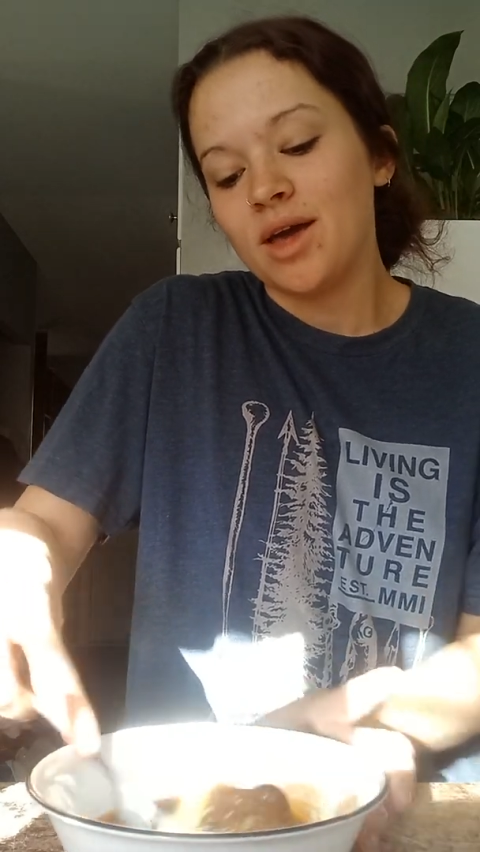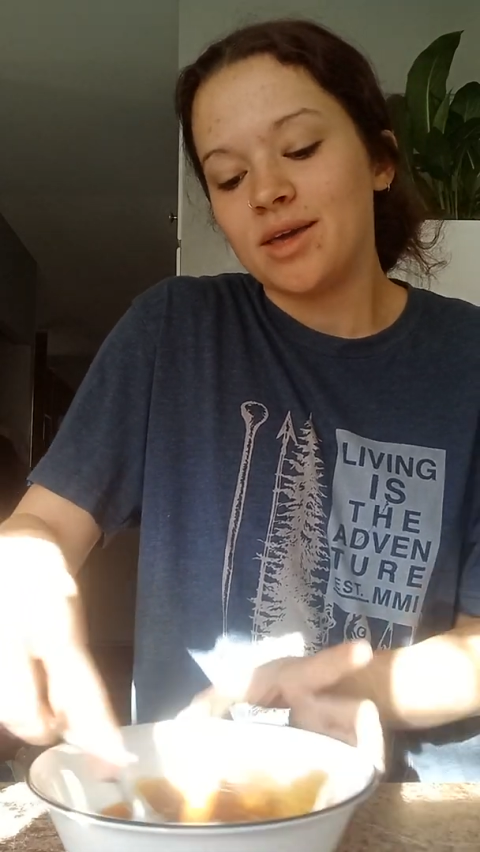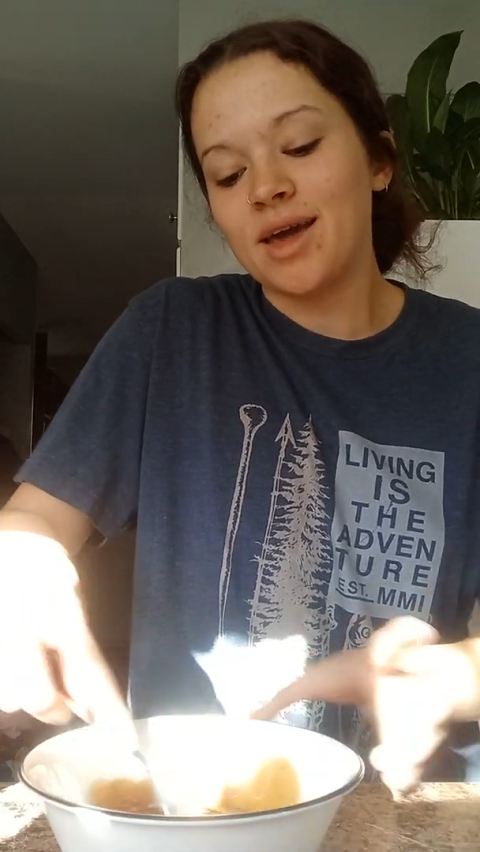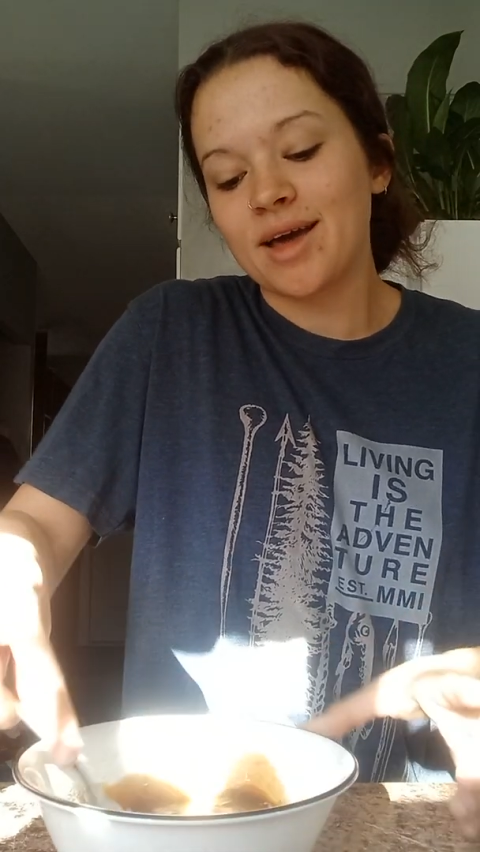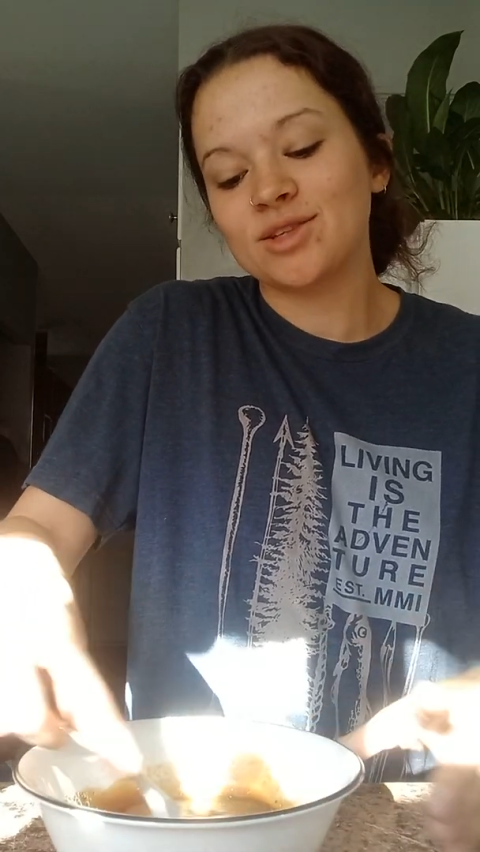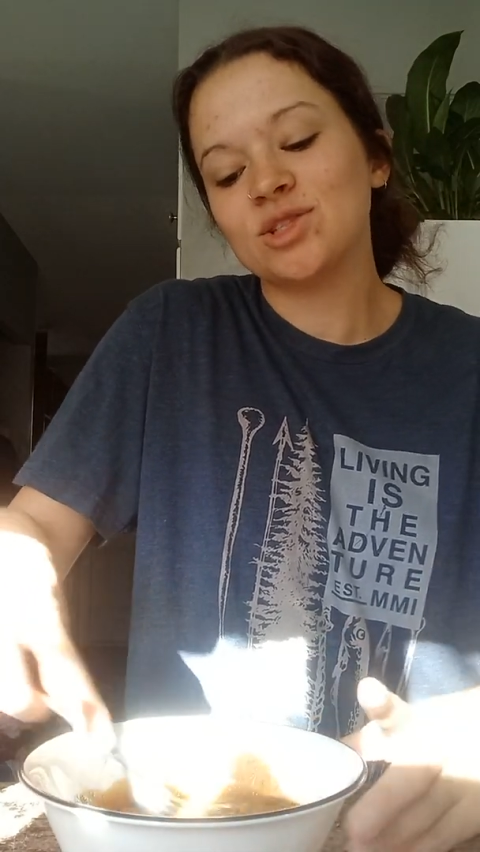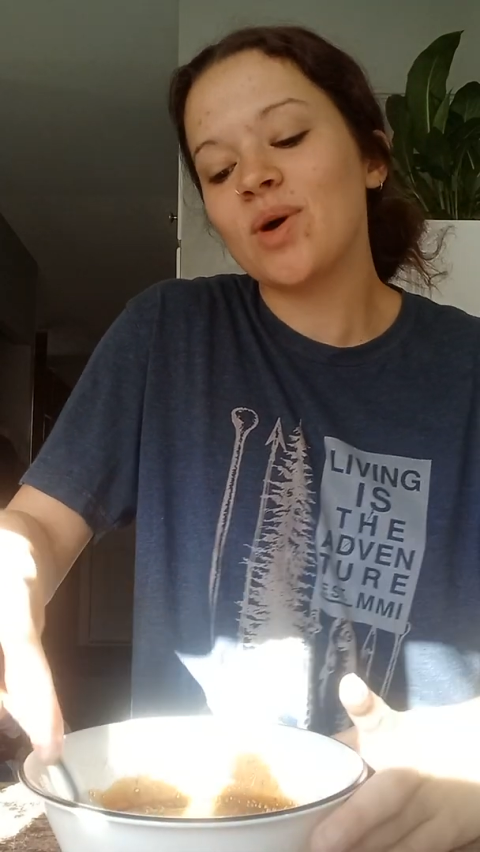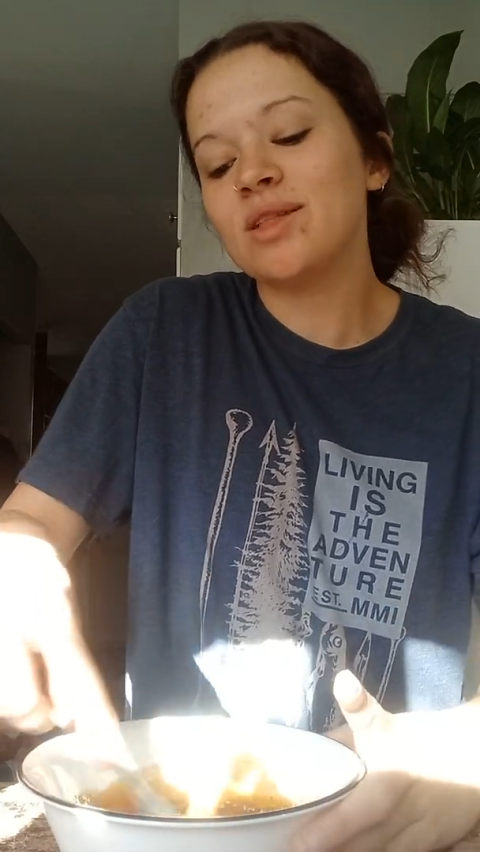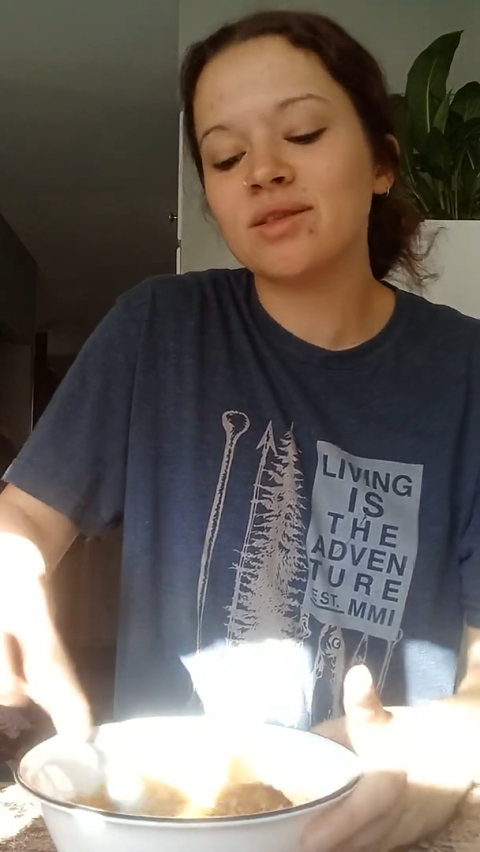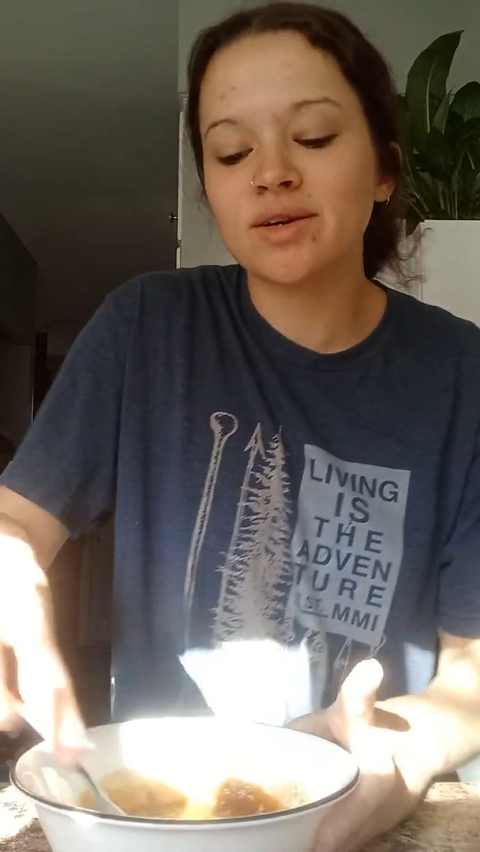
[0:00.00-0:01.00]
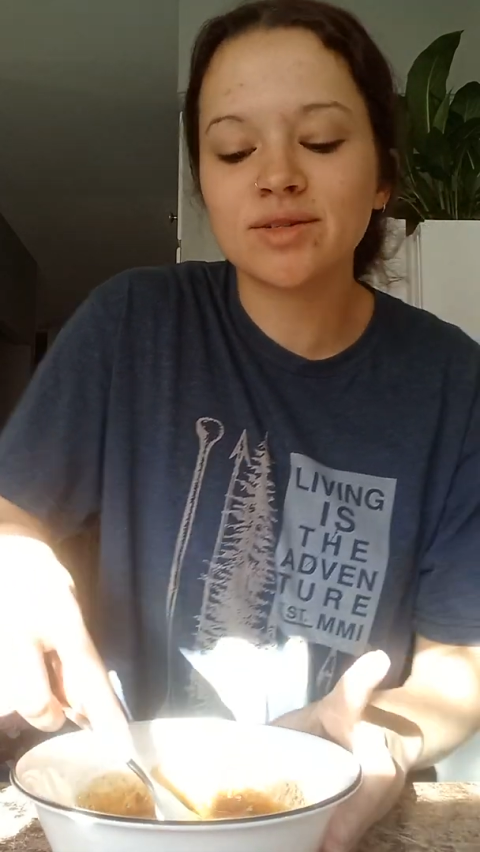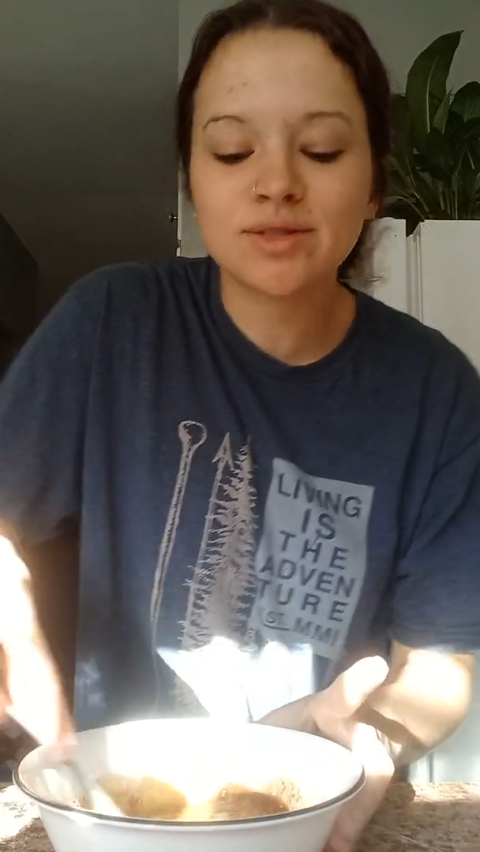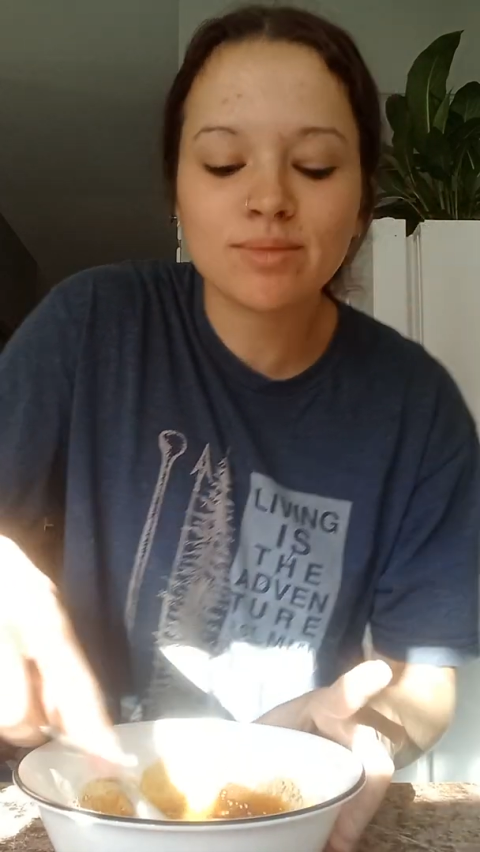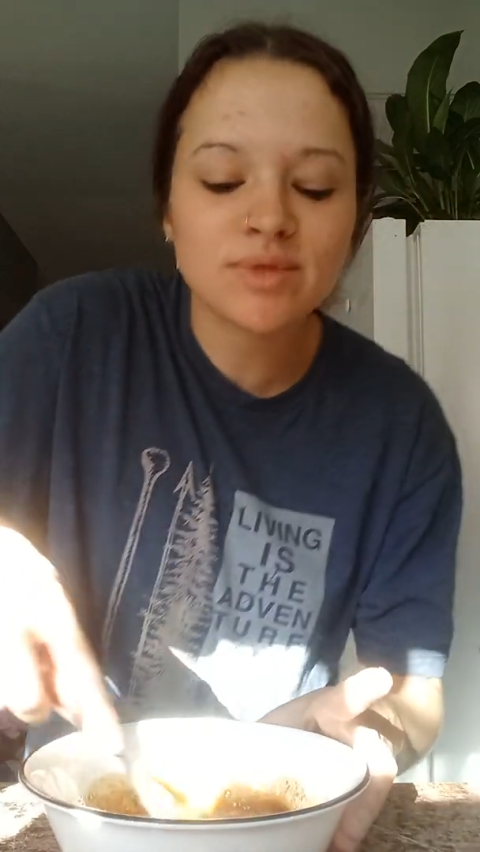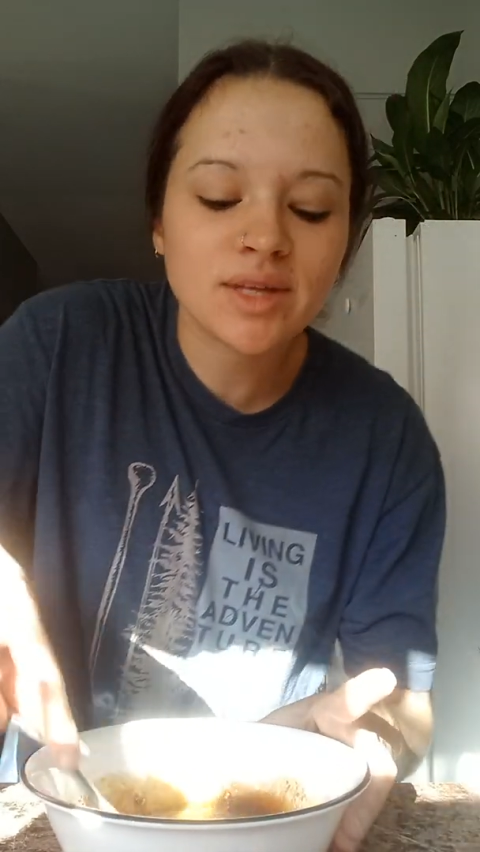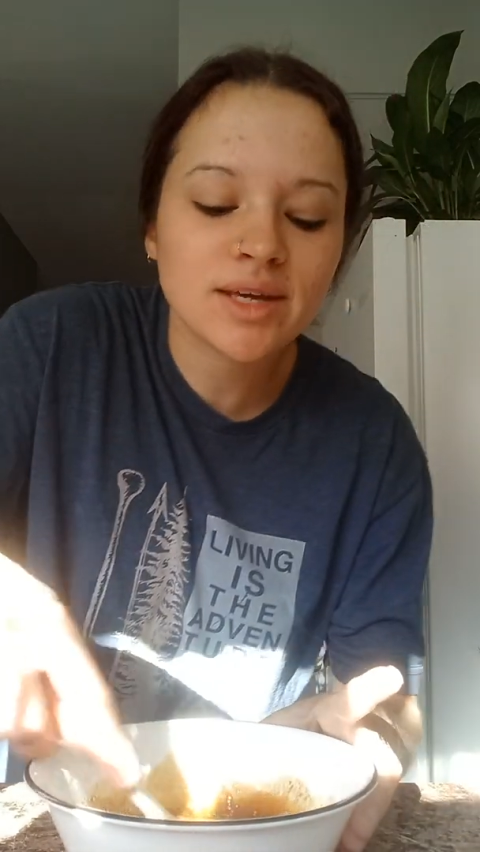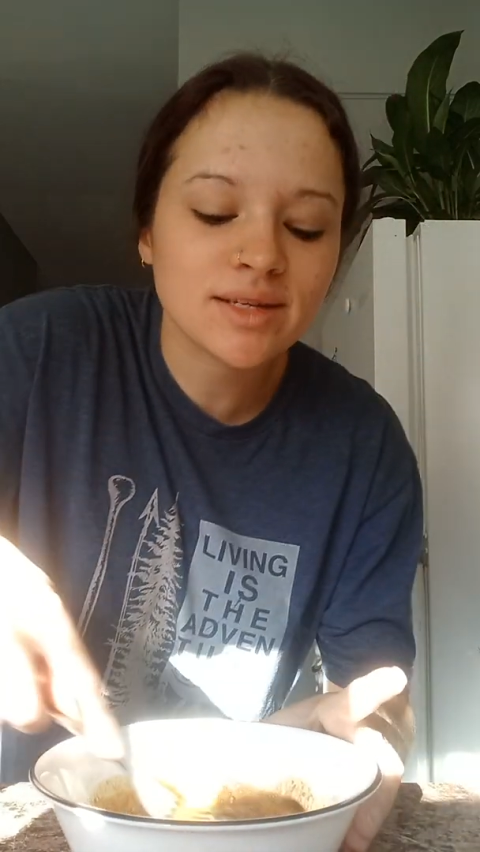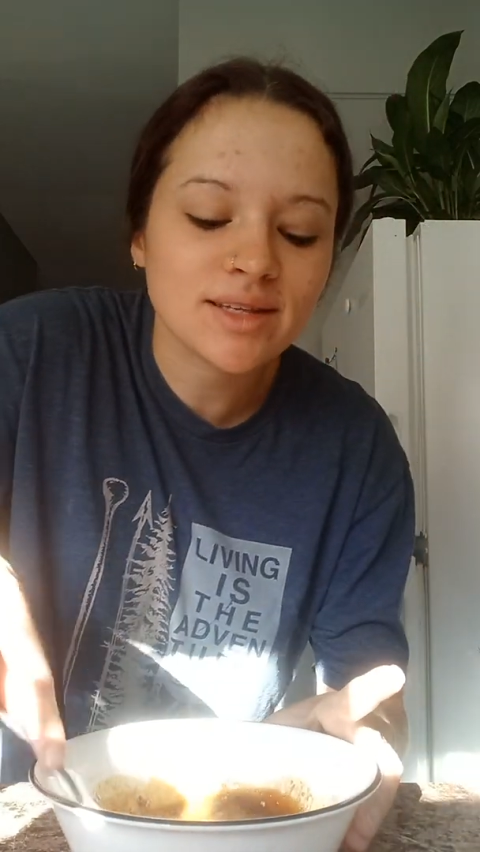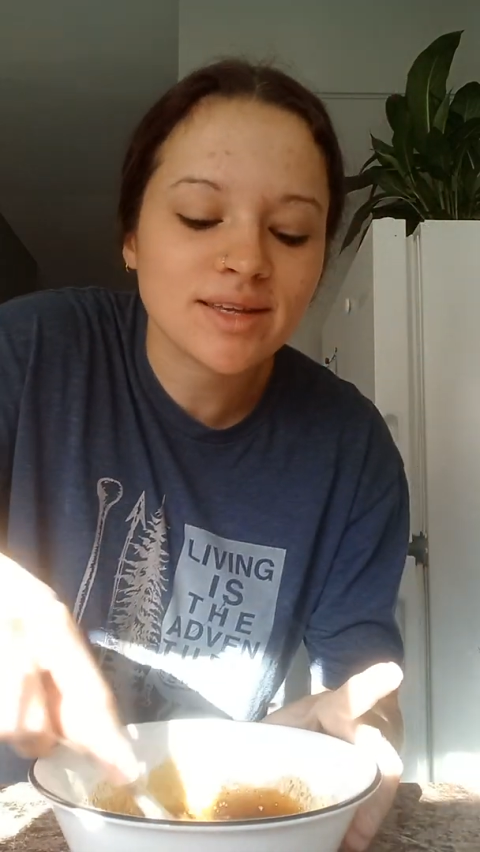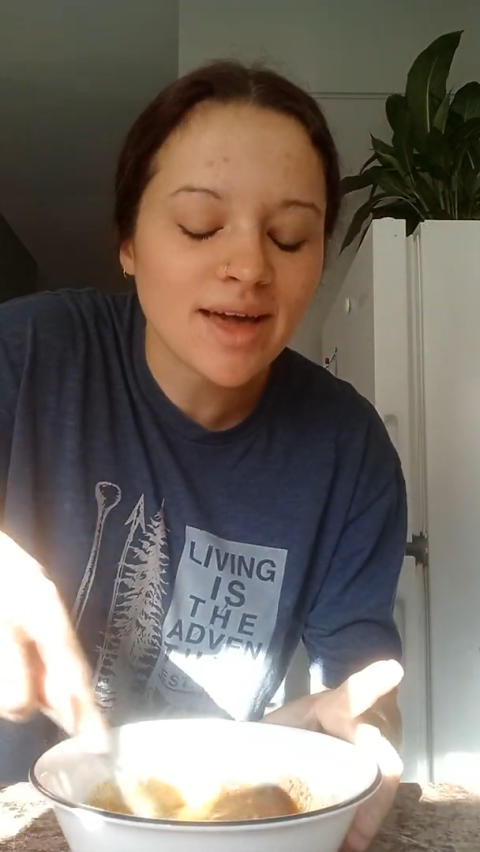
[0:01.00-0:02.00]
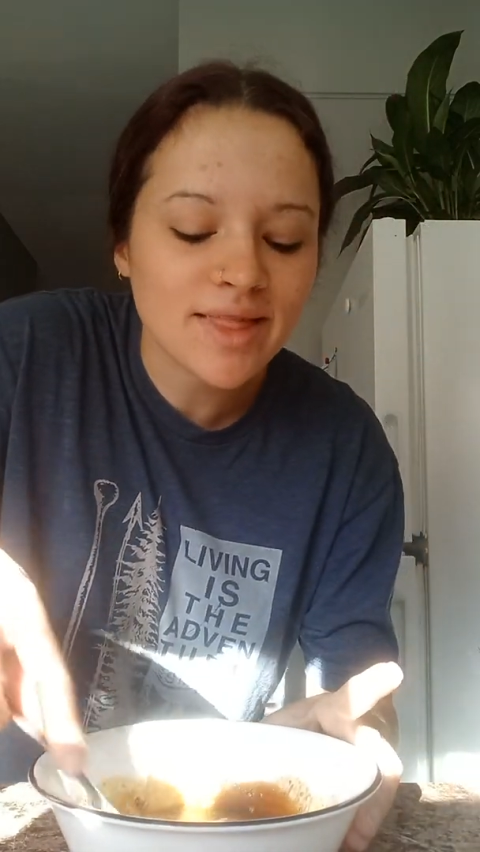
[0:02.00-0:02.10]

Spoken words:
Yeah, so I learned some things, and yeah,